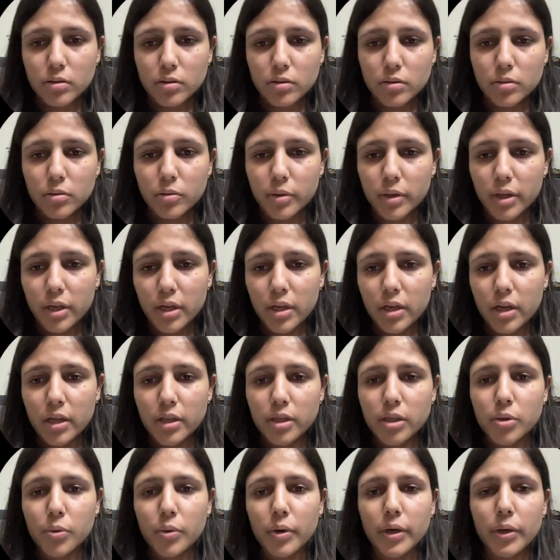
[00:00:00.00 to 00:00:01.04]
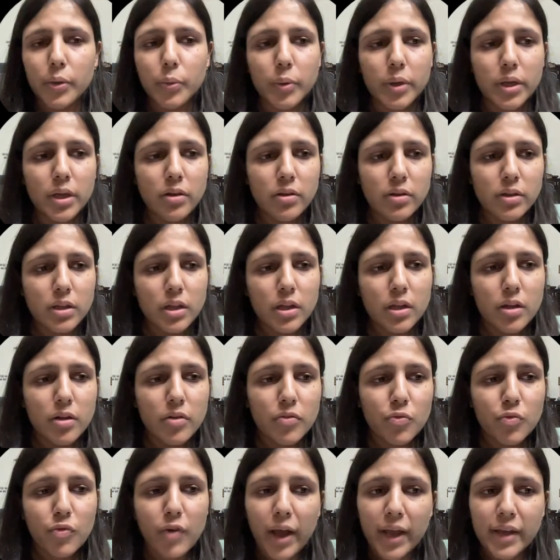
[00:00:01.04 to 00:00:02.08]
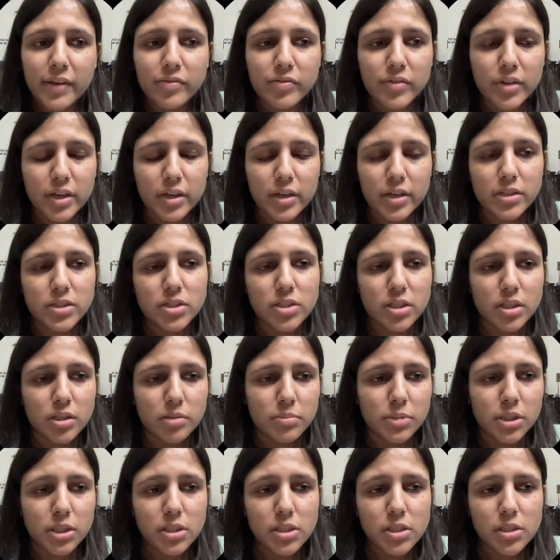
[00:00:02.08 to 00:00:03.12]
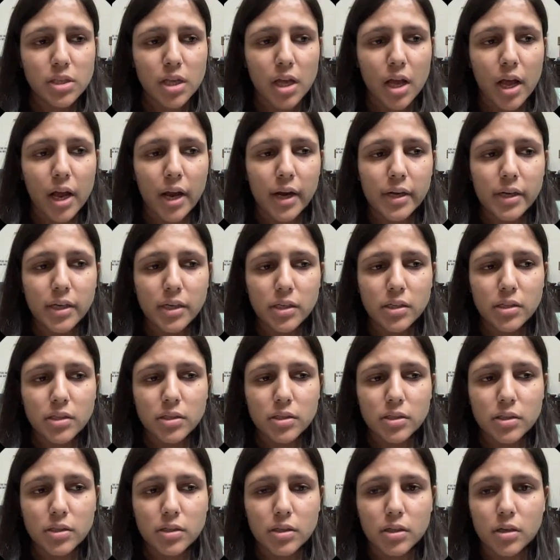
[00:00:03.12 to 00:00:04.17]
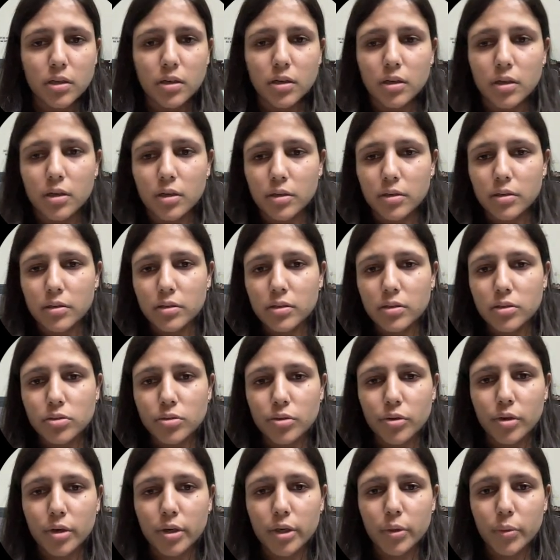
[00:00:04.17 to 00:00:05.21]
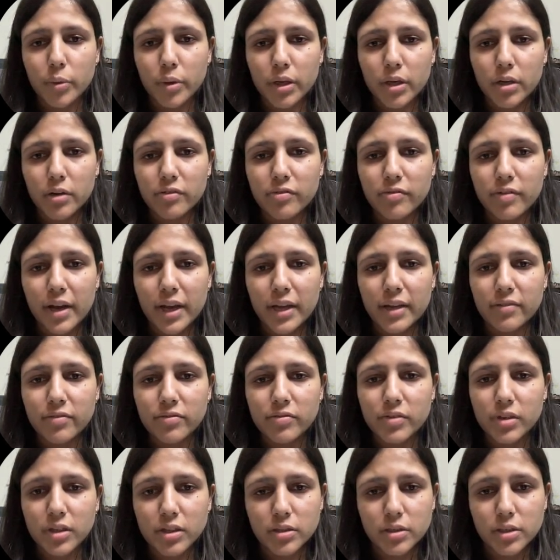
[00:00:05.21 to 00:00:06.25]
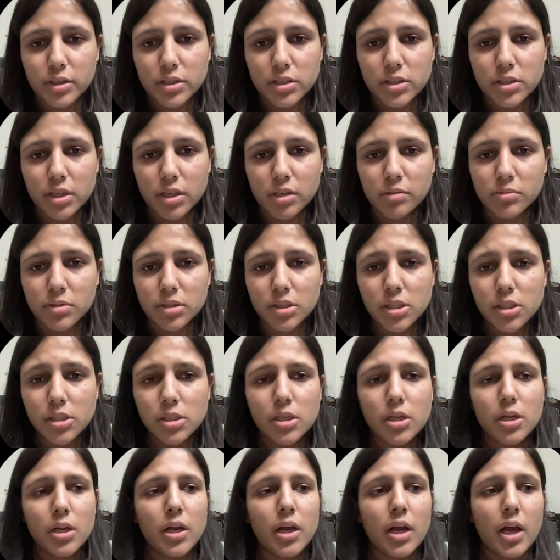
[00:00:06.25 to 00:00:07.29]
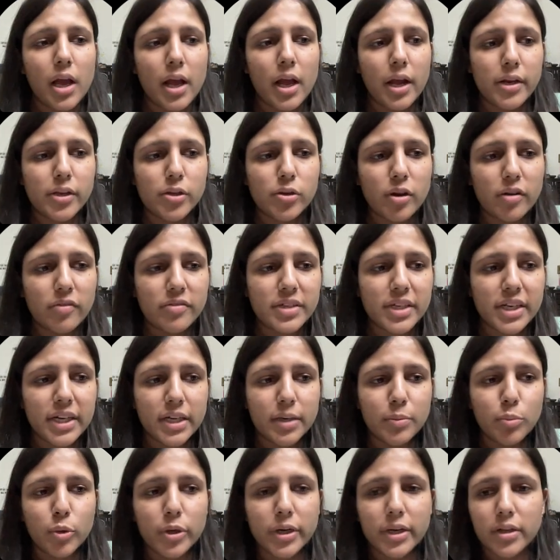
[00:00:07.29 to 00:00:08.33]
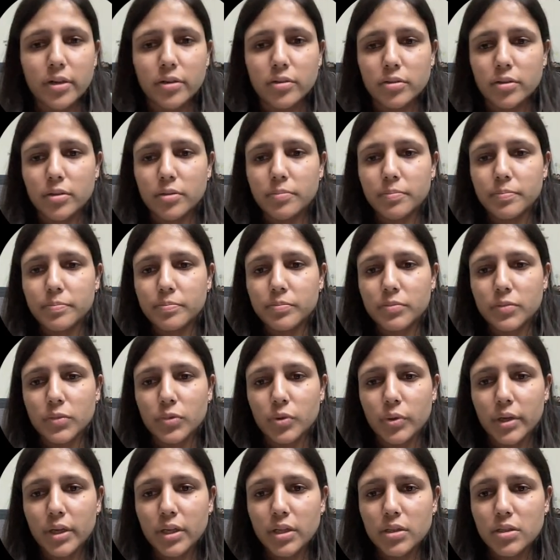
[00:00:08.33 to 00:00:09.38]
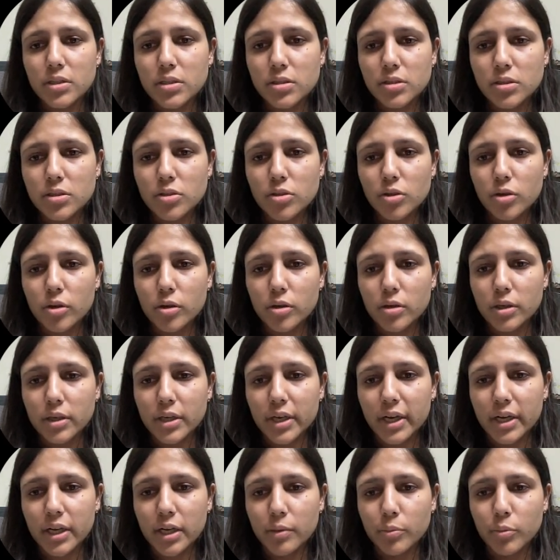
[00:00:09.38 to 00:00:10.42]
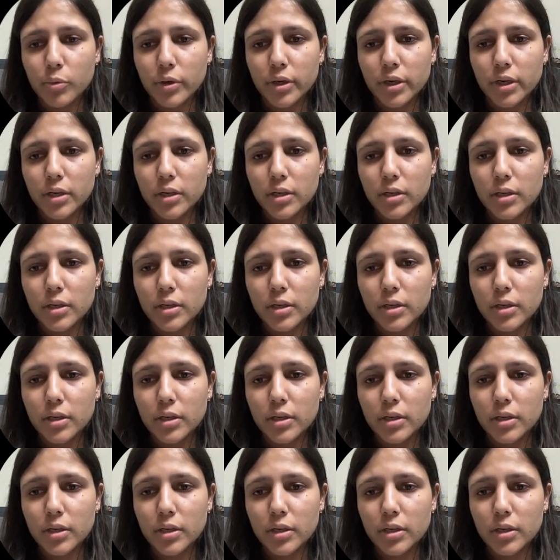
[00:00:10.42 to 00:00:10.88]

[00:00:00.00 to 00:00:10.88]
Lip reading: Okay, and you are doing 5 nearest neighbors, and so you are doing a 5 nearest neighbors, and you have a data point here. Okay, this is your data point.